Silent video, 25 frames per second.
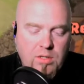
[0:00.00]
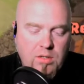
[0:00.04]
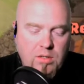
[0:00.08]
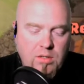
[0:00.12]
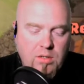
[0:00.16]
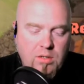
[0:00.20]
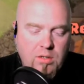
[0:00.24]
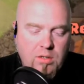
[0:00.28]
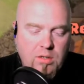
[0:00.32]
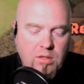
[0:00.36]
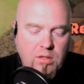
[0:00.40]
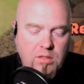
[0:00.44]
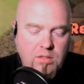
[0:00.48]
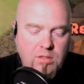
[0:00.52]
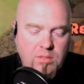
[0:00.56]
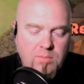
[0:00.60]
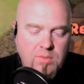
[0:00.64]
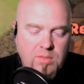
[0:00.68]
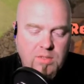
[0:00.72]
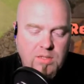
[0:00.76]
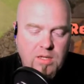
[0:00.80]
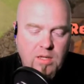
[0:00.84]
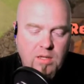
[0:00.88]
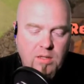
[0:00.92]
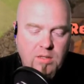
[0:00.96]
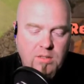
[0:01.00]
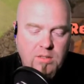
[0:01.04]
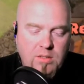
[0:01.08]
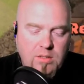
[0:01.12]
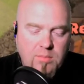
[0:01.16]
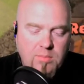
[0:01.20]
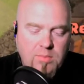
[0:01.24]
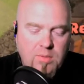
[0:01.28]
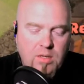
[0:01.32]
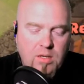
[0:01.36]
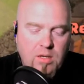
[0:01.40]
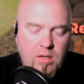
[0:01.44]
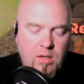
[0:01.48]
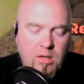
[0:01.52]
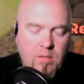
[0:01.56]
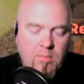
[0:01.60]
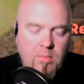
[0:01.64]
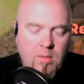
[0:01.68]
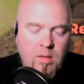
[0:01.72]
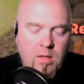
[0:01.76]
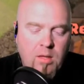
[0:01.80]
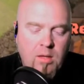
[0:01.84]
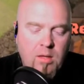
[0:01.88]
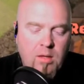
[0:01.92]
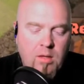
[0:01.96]
some skellies up top.
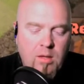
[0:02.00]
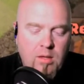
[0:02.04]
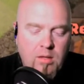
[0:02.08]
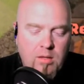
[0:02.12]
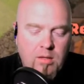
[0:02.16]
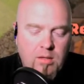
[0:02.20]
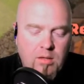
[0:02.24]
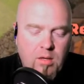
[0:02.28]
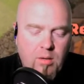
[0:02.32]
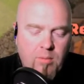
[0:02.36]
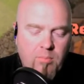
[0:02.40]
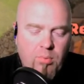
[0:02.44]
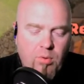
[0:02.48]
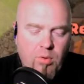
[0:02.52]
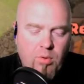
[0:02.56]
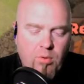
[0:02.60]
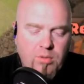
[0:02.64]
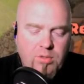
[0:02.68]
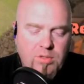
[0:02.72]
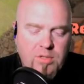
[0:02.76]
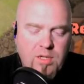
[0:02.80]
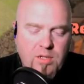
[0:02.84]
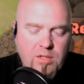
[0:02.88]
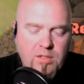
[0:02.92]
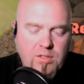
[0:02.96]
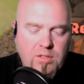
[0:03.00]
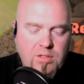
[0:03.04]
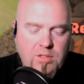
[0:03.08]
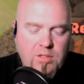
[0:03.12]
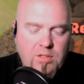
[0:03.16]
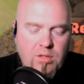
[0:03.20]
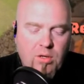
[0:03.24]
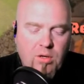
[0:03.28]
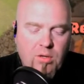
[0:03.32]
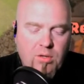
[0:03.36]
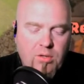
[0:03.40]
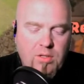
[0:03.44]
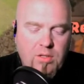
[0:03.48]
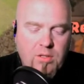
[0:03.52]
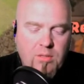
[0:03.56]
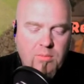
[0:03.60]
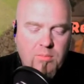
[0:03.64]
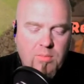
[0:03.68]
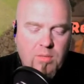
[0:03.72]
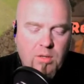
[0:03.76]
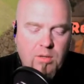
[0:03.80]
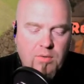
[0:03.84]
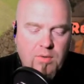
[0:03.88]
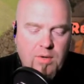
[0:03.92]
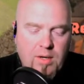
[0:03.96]
You got bowlers kind of stalled in the middle
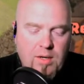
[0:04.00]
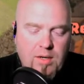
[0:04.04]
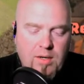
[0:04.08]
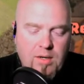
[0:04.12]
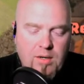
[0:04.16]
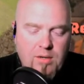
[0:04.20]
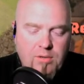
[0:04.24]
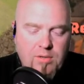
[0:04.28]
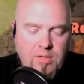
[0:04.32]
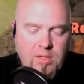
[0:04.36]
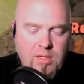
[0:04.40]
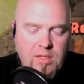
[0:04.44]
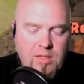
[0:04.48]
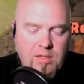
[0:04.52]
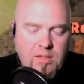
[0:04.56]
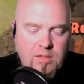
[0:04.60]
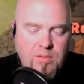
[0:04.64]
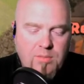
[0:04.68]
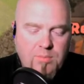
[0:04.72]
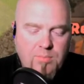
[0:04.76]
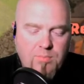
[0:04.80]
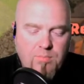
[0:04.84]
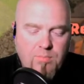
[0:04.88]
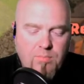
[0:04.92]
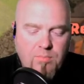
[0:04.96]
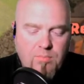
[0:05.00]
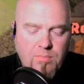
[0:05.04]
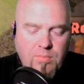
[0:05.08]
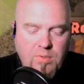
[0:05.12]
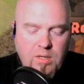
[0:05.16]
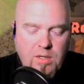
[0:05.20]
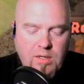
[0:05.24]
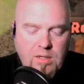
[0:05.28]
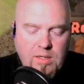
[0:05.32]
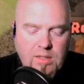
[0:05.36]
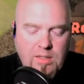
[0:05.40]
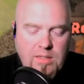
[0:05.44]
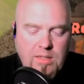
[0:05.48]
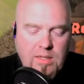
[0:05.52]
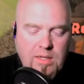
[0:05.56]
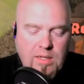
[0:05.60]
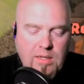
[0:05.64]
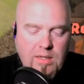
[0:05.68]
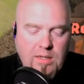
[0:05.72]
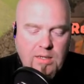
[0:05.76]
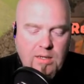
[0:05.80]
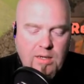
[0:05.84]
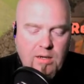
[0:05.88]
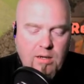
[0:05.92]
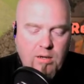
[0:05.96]
right now. King's going to get taken
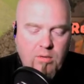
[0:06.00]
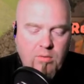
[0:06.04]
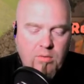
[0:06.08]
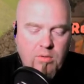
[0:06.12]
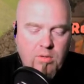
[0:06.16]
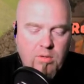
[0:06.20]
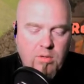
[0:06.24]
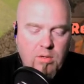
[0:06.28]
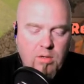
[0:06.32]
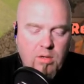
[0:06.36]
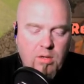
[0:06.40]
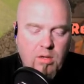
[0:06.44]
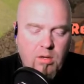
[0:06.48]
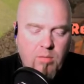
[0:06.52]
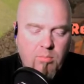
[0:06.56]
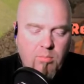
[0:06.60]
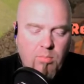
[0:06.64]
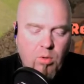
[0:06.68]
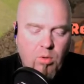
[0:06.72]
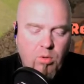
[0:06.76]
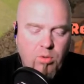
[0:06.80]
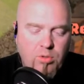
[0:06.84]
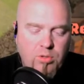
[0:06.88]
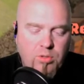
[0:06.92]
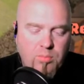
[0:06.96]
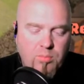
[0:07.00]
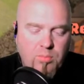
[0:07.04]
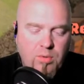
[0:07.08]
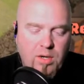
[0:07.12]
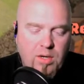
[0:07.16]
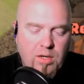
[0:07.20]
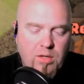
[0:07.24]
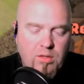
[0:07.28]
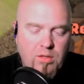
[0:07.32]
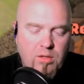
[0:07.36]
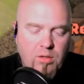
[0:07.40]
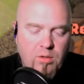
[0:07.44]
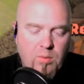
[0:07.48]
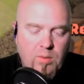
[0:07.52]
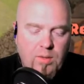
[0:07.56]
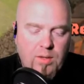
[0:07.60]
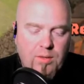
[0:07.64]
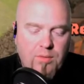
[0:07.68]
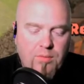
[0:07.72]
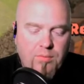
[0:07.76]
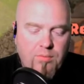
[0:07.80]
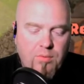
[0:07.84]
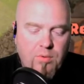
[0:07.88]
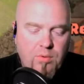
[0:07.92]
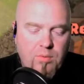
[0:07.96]
out. Bowlers are breaking their way
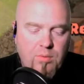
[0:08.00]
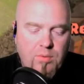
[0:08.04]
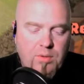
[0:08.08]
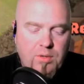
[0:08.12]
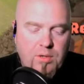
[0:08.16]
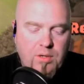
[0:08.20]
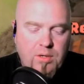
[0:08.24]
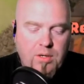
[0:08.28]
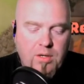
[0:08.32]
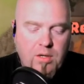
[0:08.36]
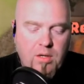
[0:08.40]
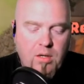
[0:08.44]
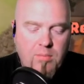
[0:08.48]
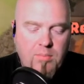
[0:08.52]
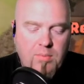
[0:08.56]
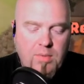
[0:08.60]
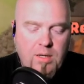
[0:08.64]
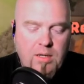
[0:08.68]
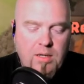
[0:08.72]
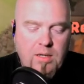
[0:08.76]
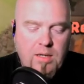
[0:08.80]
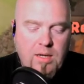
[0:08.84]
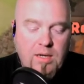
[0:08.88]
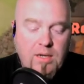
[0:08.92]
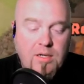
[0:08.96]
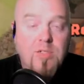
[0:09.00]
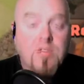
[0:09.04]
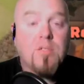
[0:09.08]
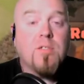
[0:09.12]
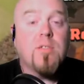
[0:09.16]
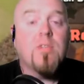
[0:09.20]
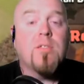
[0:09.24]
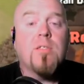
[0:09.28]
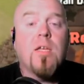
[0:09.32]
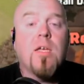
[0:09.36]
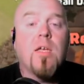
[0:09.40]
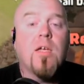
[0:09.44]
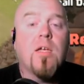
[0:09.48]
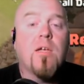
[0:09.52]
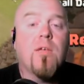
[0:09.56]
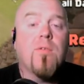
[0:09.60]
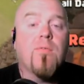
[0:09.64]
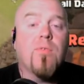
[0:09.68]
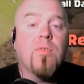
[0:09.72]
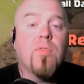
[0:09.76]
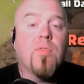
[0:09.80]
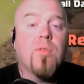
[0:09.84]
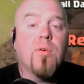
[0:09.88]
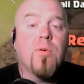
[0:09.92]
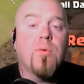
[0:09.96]
through, and they're going to come in and actually tank for
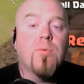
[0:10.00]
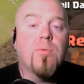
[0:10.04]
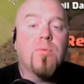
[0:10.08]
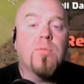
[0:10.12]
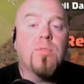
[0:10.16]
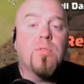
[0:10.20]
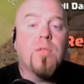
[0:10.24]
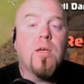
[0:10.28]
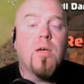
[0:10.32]
those,